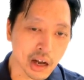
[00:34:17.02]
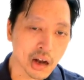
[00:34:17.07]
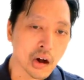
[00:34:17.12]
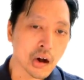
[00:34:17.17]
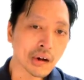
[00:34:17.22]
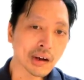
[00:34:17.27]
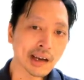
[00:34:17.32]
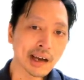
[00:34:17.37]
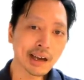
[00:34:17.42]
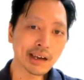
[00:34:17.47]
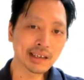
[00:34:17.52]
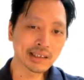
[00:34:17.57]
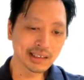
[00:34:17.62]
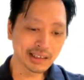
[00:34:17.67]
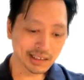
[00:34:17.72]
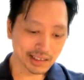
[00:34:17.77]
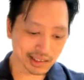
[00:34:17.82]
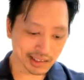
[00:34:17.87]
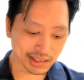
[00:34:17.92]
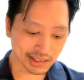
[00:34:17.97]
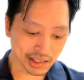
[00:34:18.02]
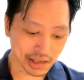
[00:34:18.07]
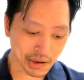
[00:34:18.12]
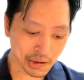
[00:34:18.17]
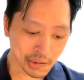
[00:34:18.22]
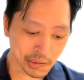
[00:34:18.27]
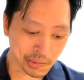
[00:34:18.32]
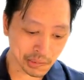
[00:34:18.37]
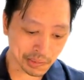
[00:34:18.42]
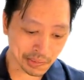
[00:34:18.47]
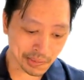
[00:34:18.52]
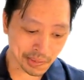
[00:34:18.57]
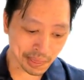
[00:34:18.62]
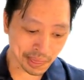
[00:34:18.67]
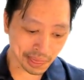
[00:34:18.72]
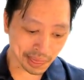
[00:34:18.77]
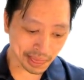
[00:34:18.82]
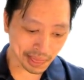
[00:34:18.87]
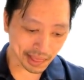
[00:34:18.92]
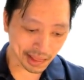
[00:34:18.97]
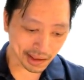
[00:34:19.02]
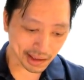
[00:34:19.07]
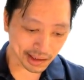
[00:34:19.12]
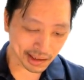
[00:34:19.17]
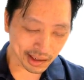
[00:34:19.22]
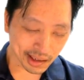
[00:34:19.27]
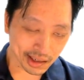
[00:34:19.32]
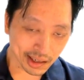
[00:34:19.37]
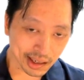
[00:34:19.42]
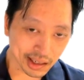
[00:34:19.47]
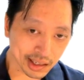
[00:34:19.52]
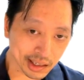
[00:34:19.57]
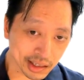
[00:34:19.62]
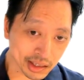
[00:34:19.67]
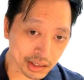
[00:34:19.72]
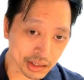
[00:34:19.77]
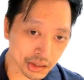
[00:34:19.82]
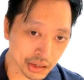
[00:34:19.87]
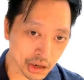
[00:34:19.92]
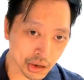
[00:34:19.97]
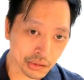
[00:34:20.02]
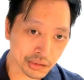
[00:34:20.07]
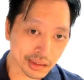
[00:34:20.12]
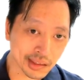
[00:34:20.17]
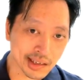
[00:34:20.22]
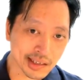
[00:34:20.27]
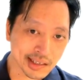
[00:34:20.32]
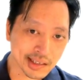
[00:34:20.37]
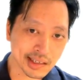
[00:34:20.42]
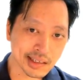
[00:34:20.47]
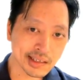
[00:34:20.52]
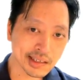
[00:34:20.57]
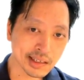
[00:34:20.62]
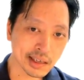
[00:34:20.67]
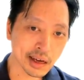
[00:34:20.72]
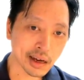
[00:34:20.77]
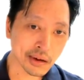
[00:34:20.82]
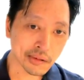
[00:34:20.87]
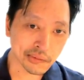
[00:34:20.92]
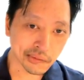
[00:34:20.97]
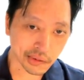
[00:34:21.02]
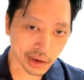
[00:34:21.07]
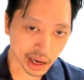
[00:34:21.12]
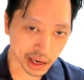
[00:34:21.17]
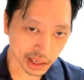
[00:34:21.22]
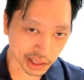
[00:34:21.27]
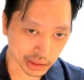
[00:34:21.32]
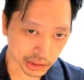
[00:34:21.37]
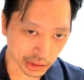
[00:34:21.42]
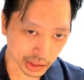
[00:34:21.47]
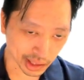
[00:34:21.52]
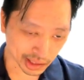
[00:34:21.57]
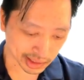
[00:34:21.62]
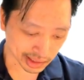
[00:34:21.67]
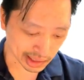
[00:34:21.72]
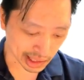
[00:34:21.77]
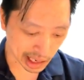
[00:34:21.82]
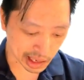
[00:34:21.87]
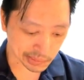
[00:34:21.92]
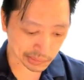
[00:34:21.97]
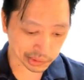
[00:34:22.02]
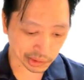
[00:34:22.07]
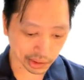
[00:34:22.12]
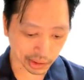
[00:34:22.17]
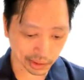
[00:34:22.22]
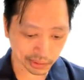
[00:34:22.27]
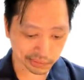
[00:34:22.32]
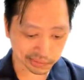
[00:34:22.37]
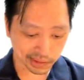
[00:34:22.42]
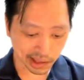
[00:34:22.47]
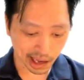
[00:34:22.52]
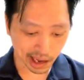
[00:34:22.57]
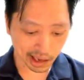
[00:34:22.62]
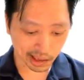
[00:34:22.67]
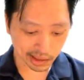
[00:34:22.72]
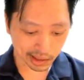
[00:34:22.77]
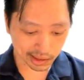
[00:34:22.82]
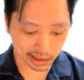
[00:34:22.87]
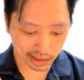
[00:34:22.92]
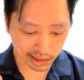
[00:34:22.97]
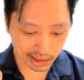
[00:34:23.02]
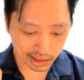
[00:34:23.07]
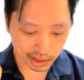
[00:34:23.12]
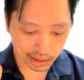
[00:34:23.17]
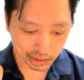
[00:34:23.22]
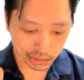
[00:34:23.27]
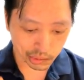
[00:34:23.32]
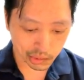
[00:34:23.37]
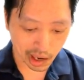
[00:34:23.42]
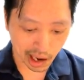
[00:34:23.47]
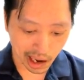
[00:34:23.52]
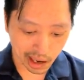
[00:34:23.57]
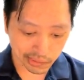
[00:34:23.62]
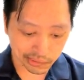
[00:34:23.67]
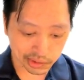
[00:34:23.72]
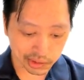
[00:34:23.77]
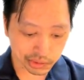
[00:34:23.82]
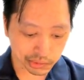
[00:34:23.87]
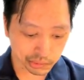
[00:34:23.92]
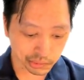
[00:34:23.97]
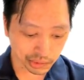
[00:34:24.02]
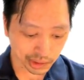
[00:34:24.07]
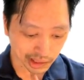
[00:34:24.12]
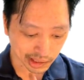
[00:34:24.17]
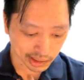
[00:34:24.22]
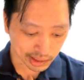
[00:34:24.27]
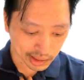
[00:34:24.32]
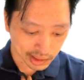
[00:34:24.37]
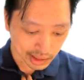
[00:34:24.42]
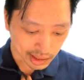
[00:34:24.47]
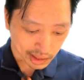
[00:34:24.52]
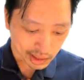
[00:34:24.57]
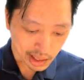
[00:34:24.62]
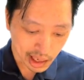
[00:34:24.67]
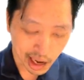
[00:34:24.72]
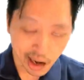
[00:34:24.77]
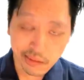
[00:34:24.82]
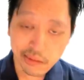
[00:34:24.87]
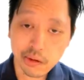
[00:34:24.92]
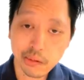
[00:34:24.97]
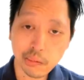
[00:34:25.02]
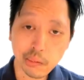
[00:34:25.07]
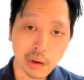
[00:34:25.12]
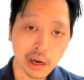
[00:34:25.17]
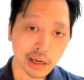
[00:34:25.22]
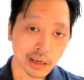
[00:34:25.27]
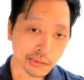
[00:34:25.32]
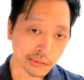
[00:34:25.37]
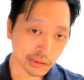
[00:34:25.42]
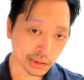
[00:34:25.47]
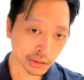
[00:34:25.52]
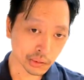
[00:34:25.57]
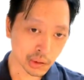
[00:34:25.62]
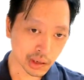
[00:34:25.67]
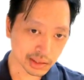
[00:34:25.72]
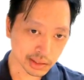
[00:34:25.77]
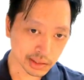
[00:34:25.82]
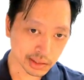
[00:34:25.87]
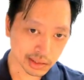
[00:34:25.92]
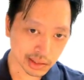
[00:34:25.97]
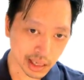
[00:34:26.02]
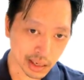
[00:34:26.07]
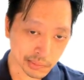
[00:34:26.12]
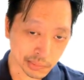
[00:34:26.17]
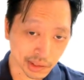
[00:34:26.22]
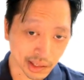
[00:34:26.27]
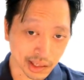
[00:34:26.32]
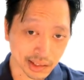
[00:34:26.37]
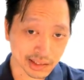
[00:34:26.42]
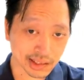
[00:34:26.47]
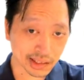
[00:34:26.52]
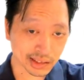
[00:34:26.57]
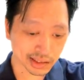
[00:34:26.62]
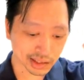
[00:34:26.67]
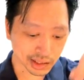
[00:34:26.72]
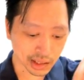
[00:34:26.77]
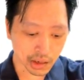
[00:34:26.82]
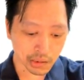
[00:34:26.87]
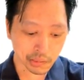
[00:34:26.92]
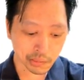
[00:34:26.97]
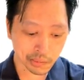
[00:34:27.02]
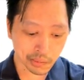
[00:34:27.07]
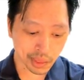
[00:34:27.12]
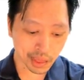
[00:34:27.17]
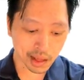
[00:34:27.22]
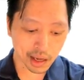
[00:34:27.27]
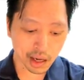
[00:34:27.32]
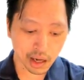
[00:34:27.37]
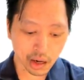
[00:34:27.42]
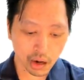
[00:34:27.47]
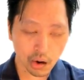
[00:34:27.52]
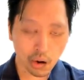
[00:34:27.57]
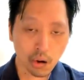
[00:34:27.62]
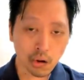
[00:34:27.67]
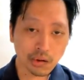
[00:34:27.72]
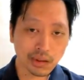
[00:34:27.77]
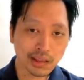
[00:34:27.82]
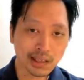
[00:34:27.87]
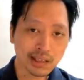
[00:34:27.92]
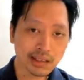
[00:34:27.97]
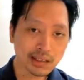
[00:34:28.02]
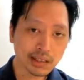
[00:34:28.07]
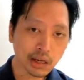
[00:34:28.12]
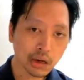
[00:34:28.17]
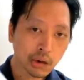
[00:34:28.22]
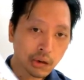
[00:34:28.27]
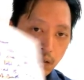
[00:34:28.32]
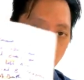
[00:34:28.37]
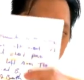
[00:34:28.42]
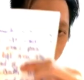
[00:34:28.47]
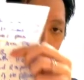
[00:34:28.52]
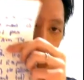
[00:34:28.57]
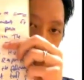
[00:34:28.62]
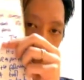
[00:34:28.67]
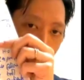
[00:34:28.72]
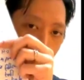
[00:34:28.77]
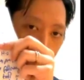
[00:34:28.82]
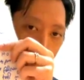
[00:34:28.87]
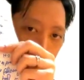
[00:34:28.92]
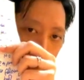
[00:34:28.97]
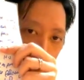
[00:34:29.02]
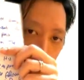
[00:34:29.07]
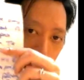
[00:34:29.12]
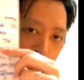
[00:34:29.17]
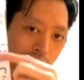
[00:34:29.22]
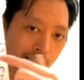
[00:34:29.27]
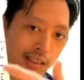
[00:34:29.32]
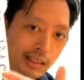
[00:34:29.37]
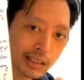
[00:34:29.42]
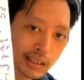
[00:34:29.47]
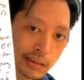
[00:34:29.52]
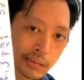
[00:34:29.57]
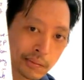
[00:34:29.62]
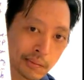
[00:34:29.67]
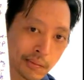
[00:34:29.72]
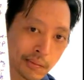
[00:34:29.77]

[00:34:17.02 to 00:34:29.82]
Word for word: Okay, so, you know, this is a very good example of that. You have to read every word of the question then, because, you know, all these, all these answer here,